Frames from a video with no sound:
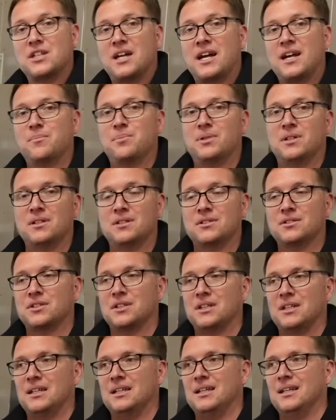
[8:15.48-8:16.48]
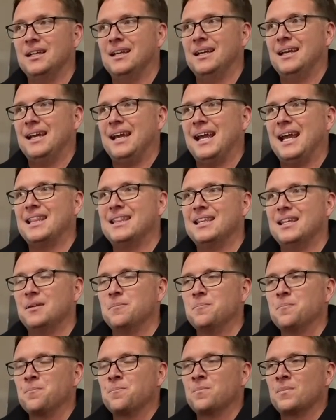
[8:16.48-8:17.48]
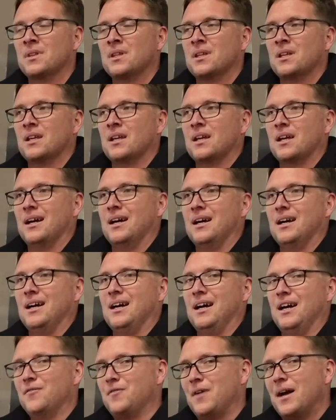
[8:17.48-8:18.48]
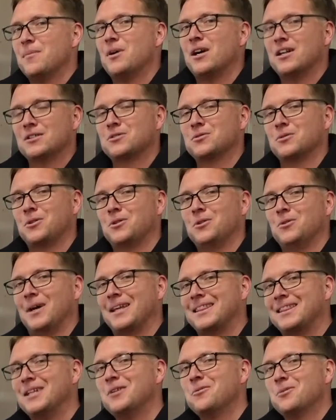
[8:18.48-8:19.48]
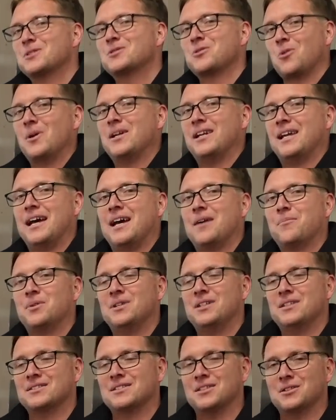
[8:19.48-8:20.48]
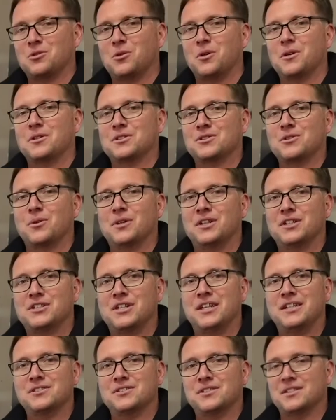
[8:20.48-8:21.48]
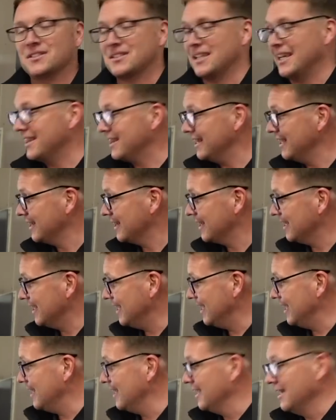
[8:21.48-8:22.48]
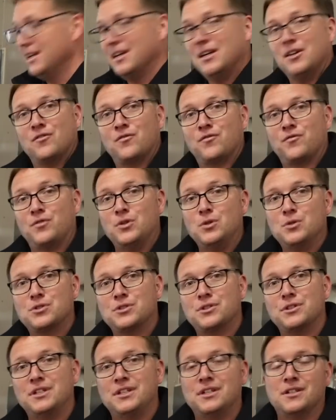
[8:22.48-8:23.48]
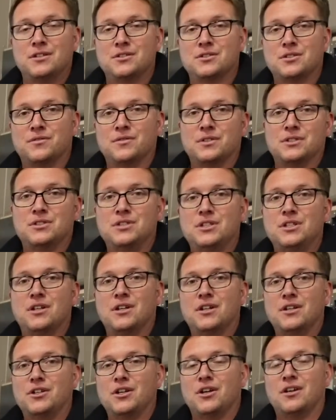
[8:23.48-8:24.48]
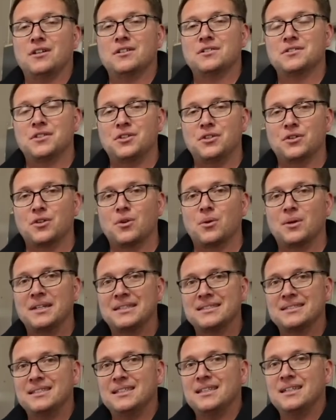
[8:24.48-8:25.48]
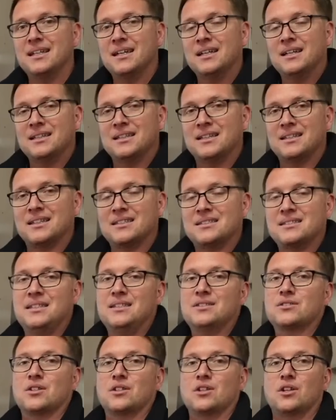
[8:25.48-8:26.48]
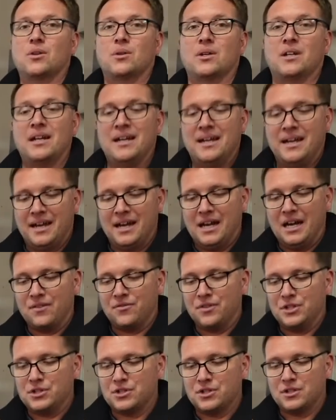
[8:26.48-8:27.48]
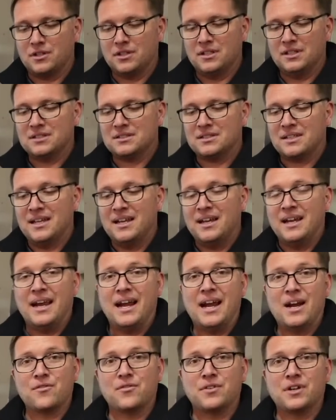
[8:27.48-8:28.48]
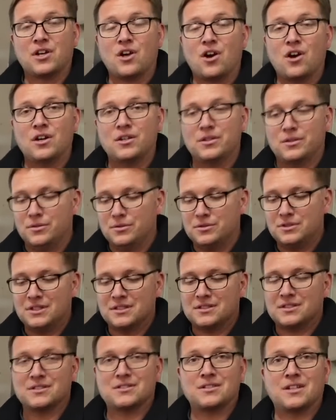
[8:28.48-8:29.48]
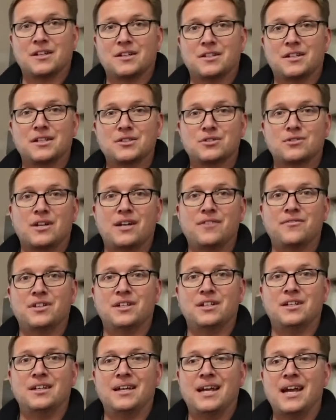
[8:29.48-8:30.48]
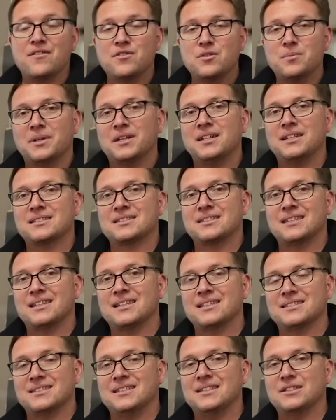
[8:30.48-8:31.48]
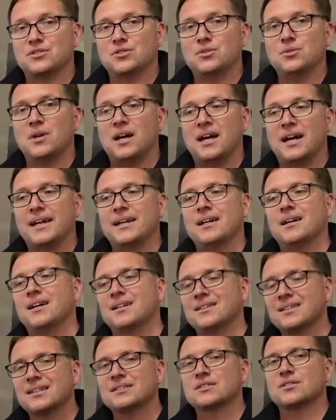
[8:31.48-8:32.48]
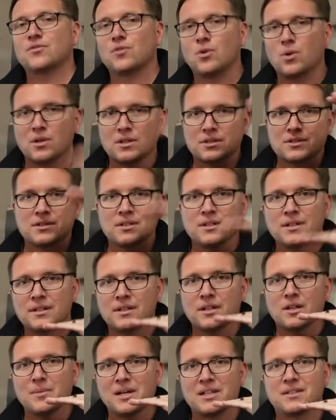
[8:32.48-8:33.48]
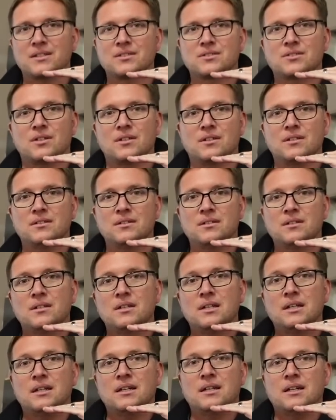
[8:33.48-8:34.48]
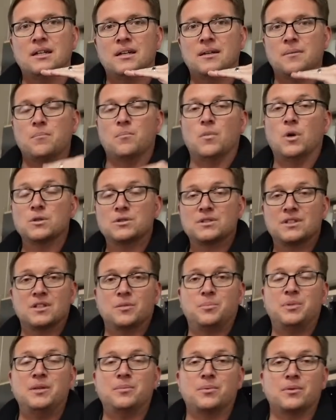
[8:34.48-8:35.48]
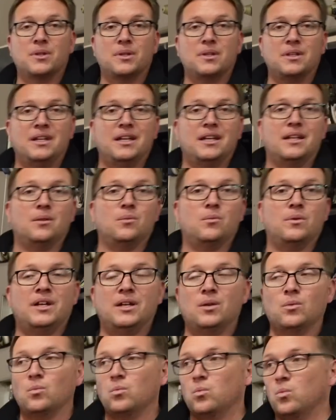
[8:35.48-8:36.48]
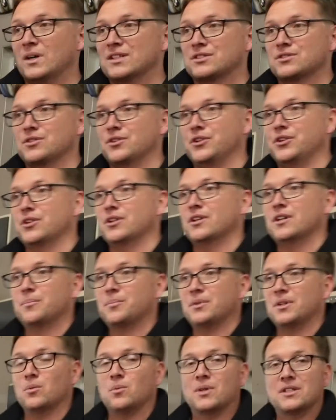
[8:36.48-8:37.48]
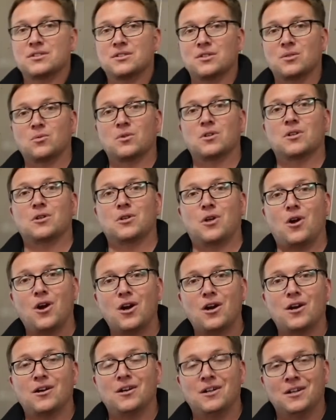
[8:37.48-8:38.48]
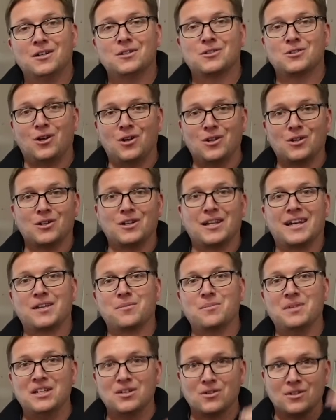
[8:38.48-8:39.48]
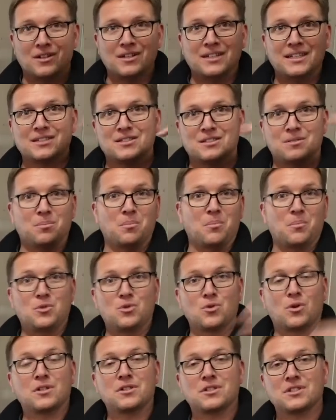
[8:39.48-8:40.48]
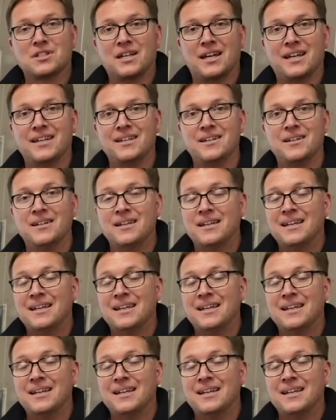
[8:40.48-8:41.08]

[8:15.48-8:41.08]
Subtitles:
high pillars in it. And then, if I'm honest with you, I think what's going to happen is that Toyota is going to change this. I think that in future years of the GR Yaris that you're going to see that the seats are lower. Every journalist, every car enthusiast that's done a test drive in it, everybody has said the seat's too high, unless of course they're about this tall. Most of the people in Western Europe, in the Western world, are taller like me, or at least George's height.